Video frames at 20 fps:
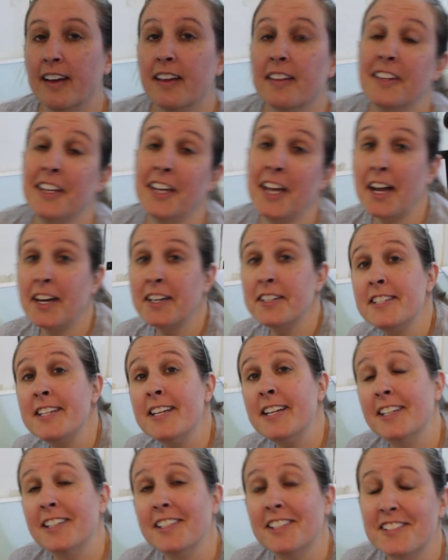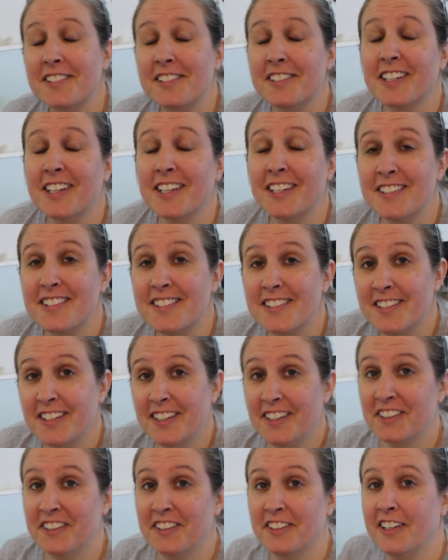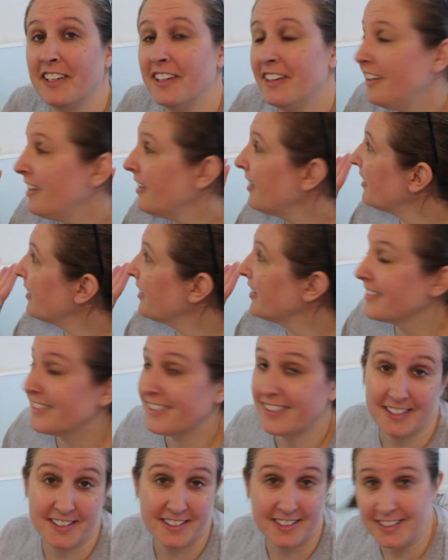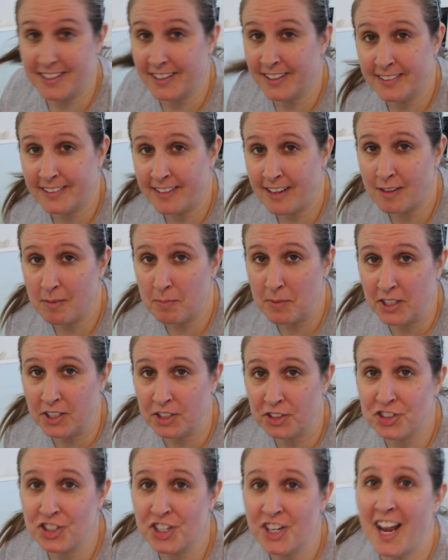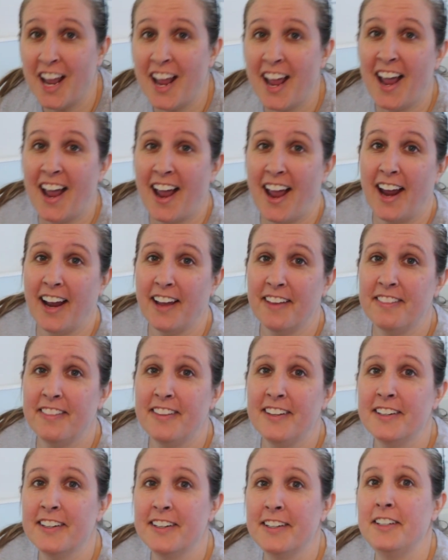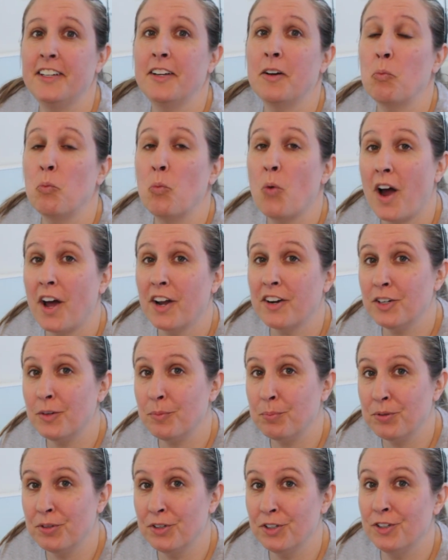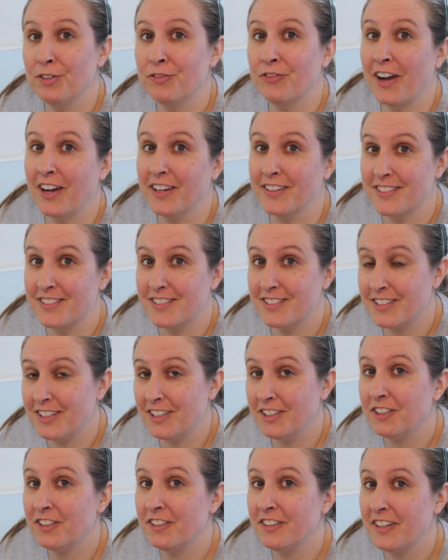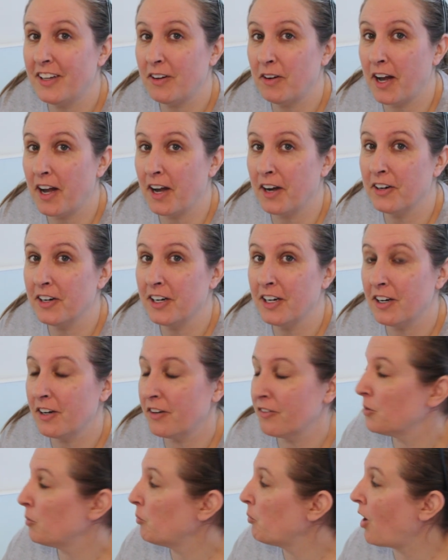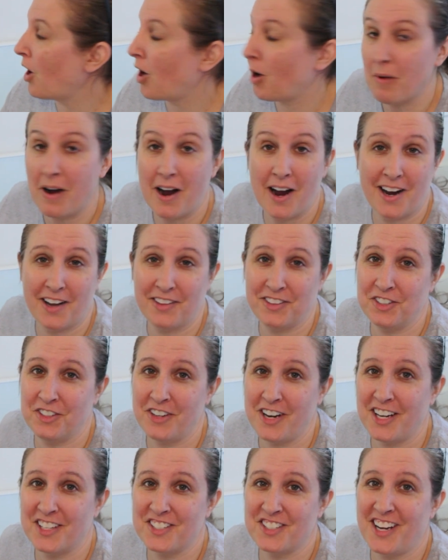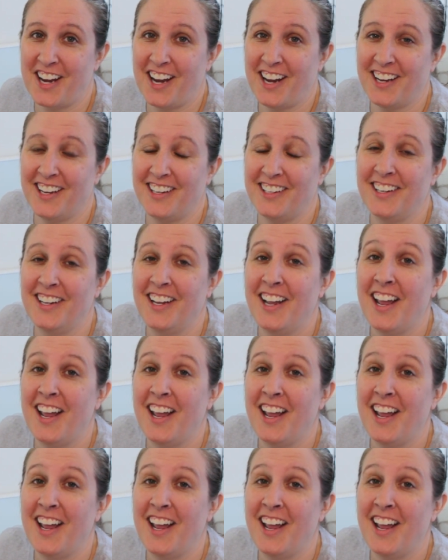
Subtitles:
The idea is to conceal any existing damage and then waterproof and seal the area of the wall behind the trash can.